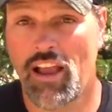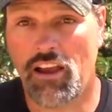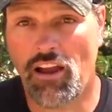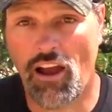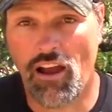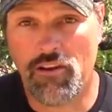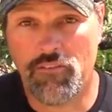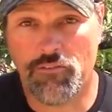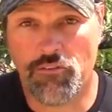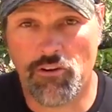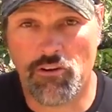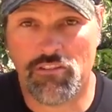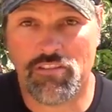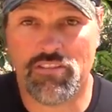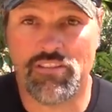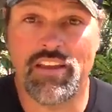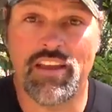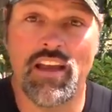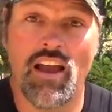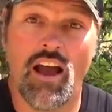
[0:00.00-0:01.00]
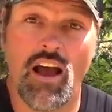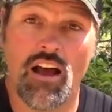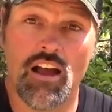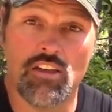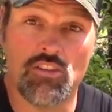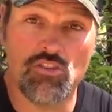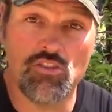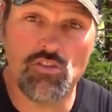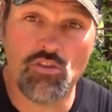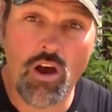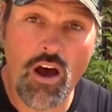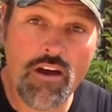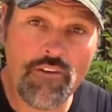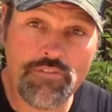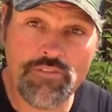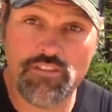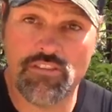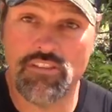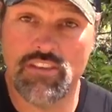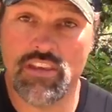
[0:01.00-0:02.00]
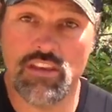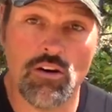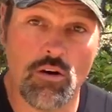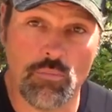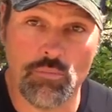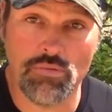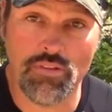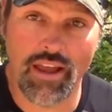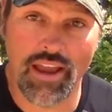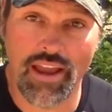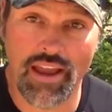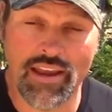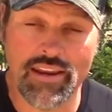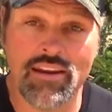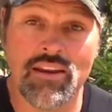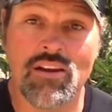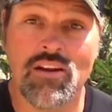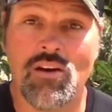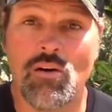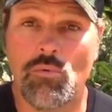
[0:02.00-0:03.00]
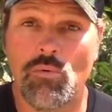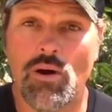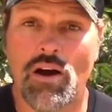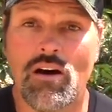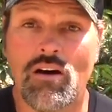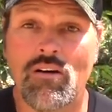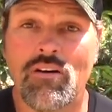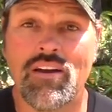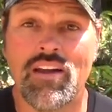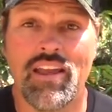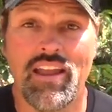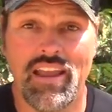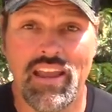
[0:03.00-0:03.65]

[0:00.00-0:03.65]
Conversely, a soft steel blade well,